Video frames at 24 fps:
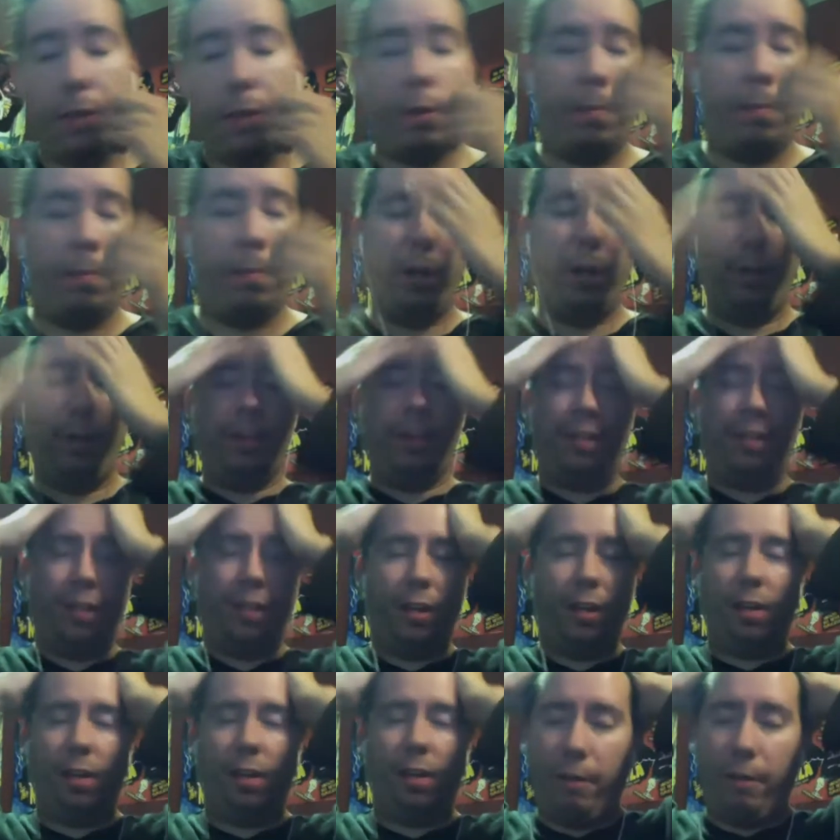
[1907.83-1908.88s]
middlemen
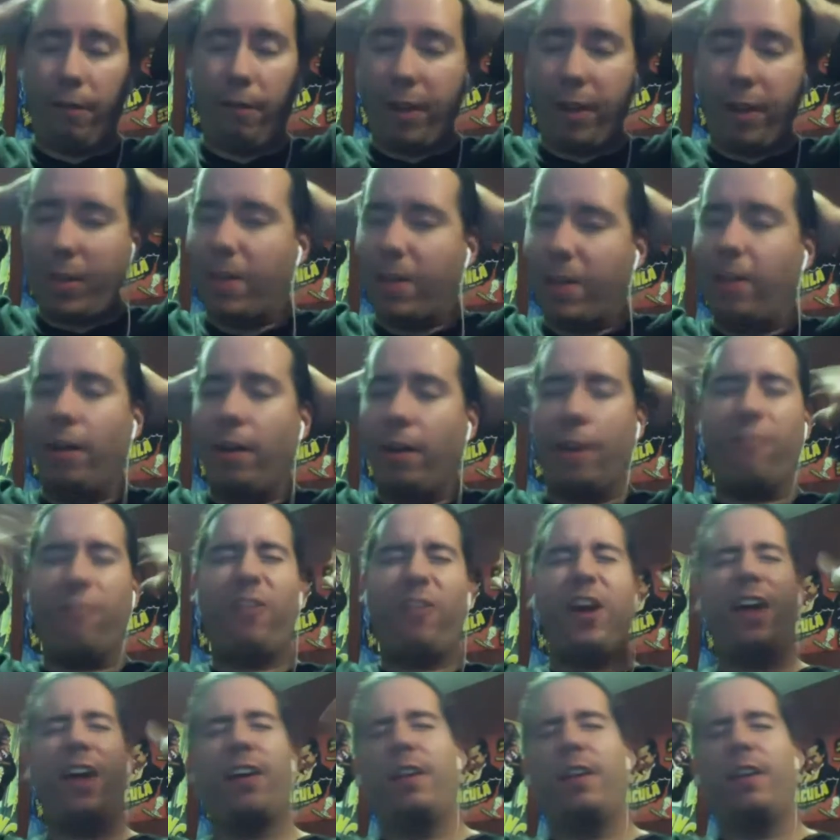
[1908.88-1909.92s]
get a lot of flack. They get a lot of
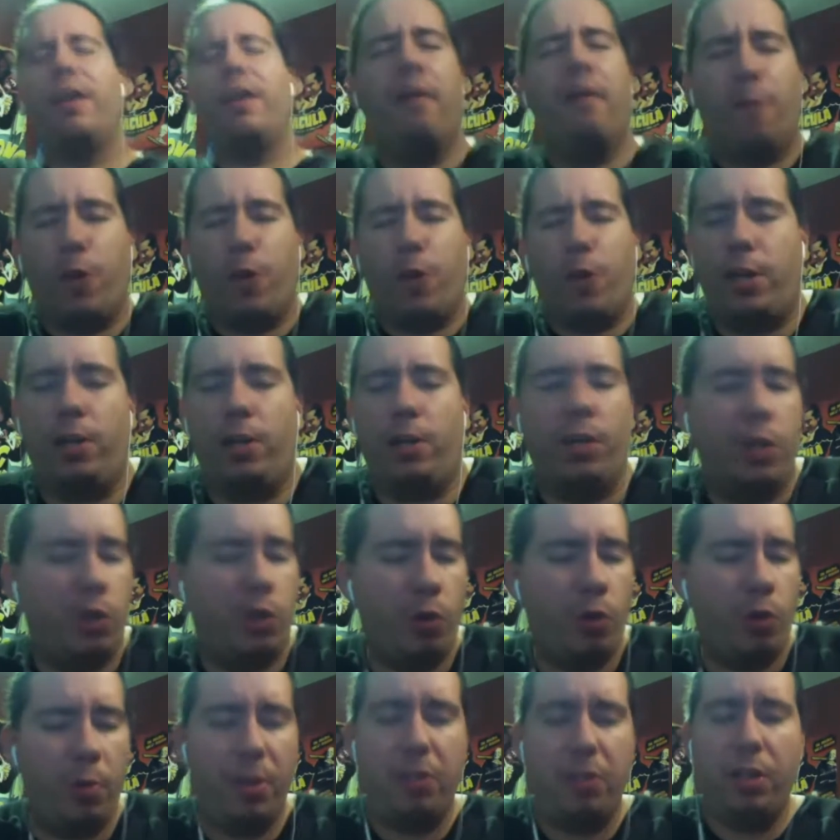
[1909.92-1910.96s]
flack in every
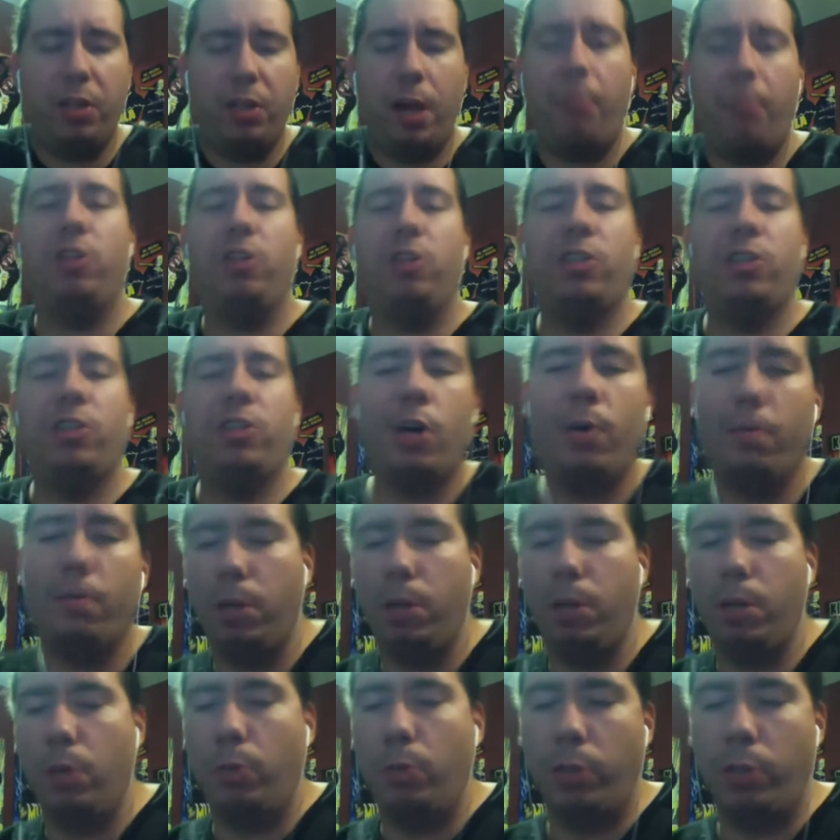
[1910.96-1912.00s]
industry, but doubly so in
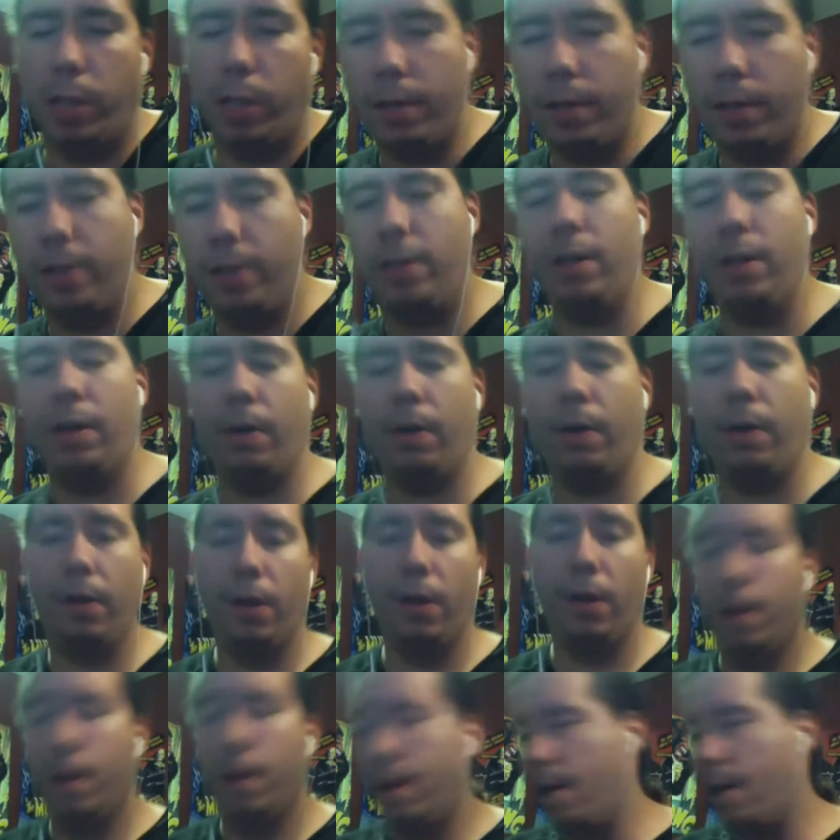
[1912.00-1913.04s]
music, you know.
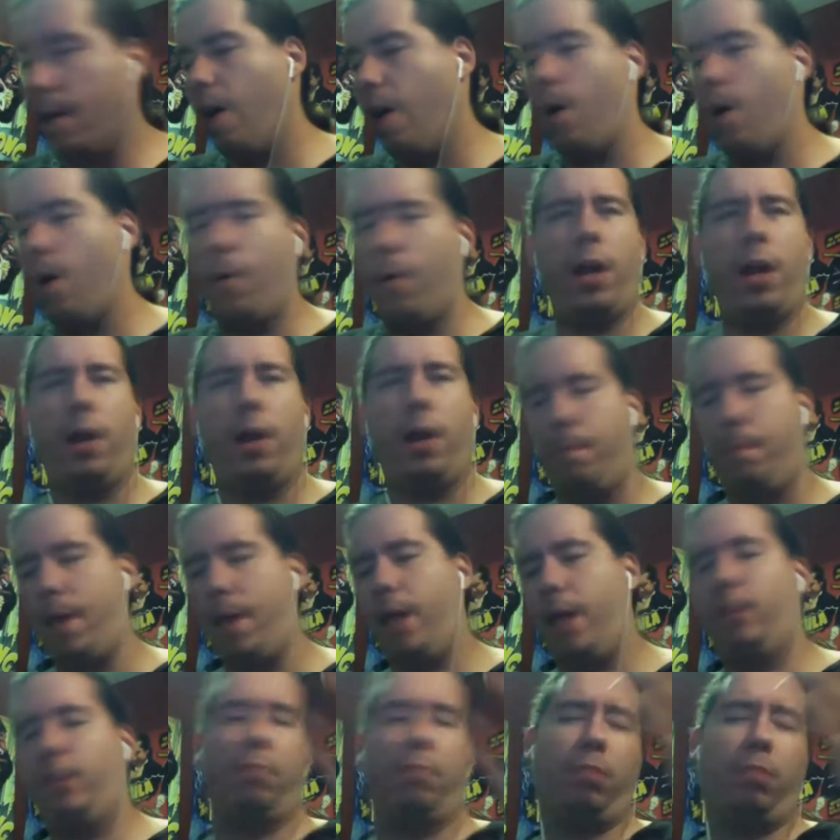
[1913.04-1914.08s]
Oh, yeah. They don't
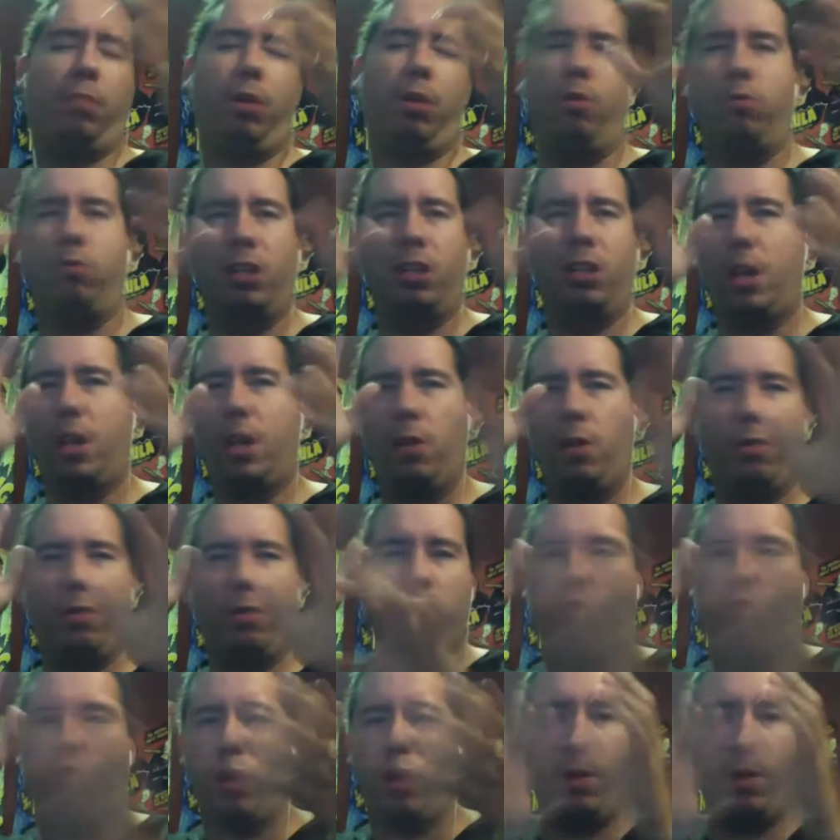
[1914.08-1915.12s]
make the music. They don't
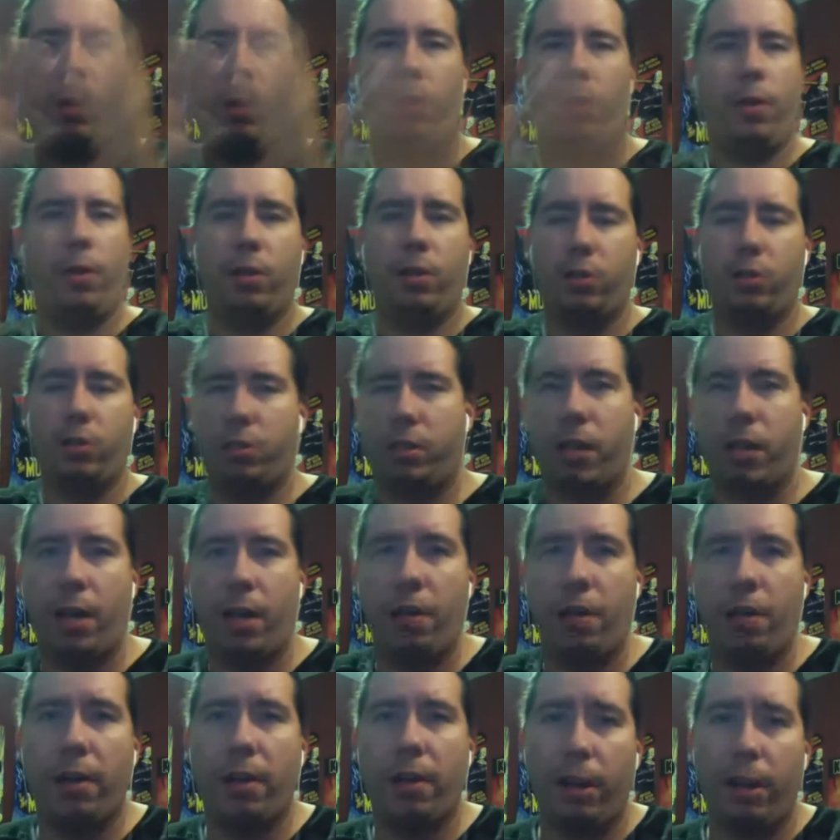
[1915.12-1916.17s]
distribute it. They just take
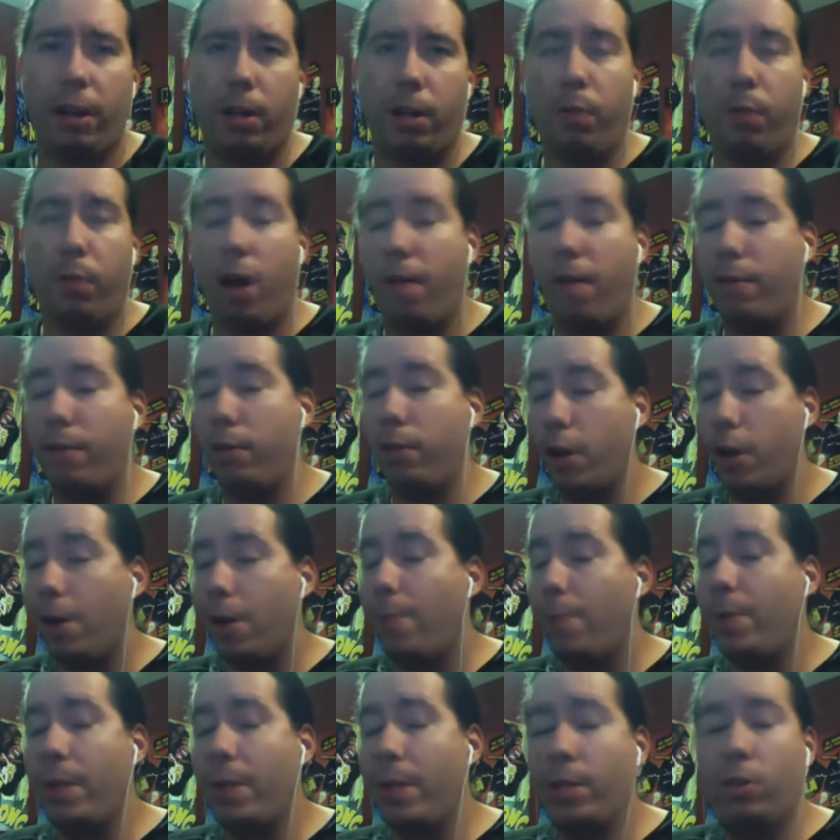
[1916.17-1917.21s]
a cut of the profit. No,
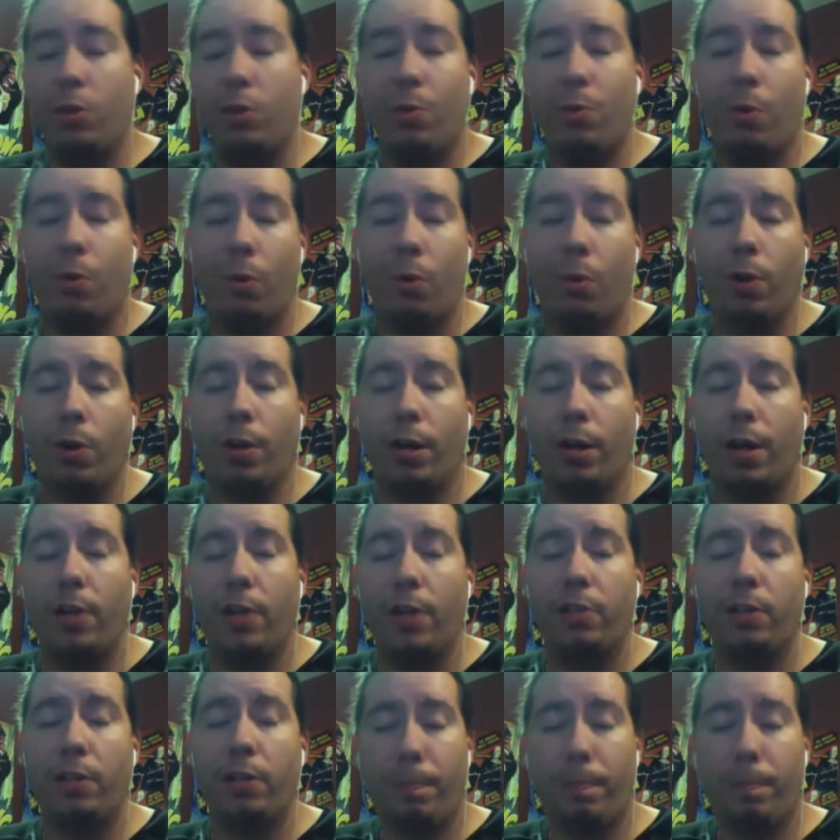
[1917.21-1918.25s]
but they do
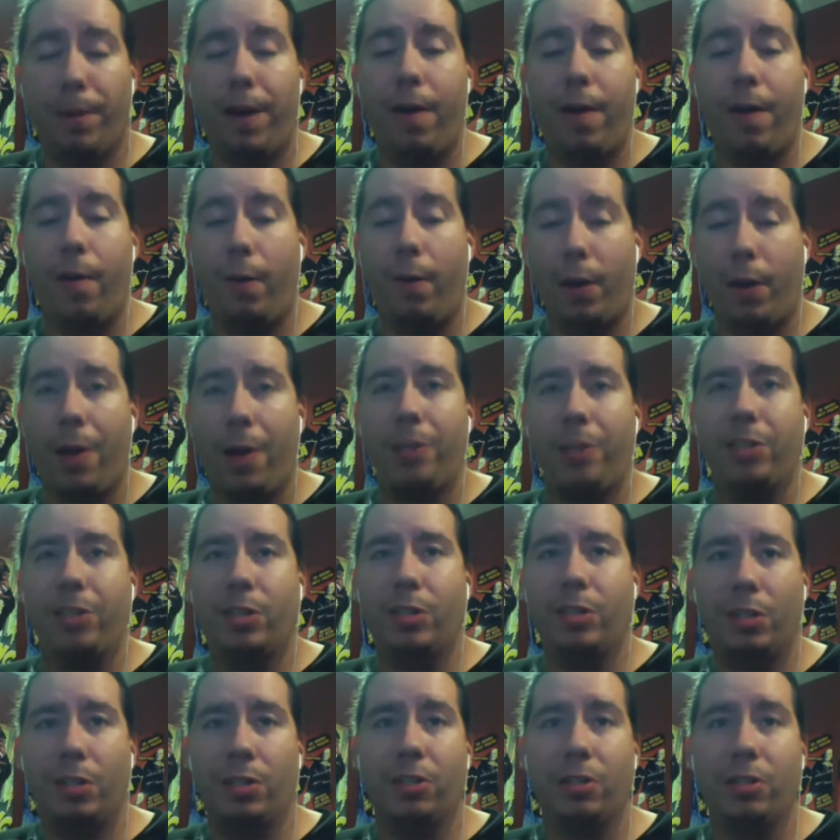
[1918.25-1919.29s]
organize and compile the
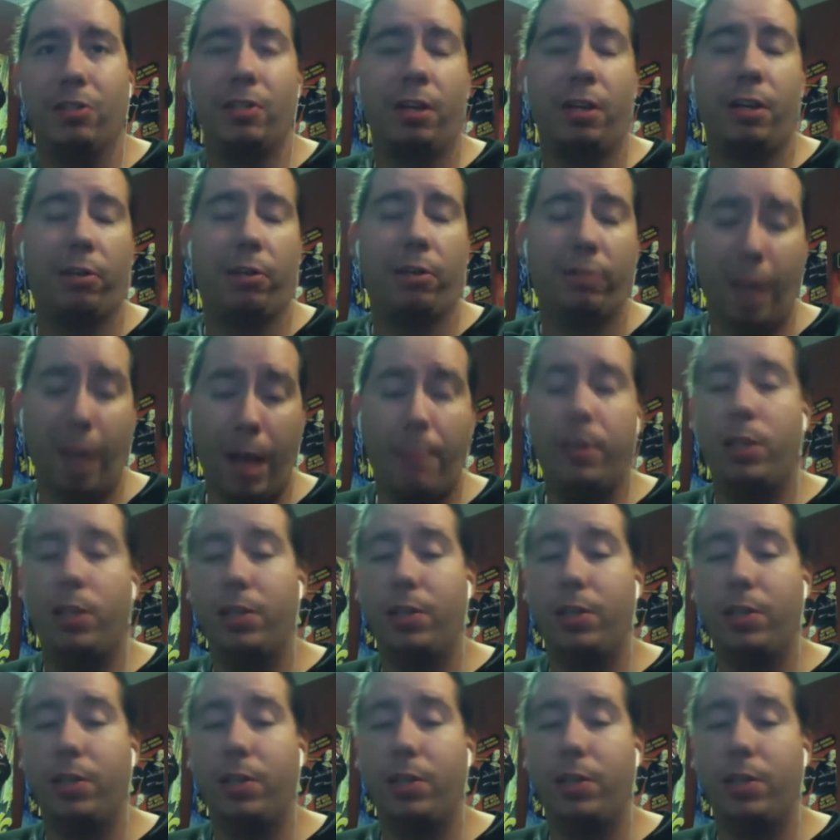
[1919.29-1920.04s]
licenses and stay on top of this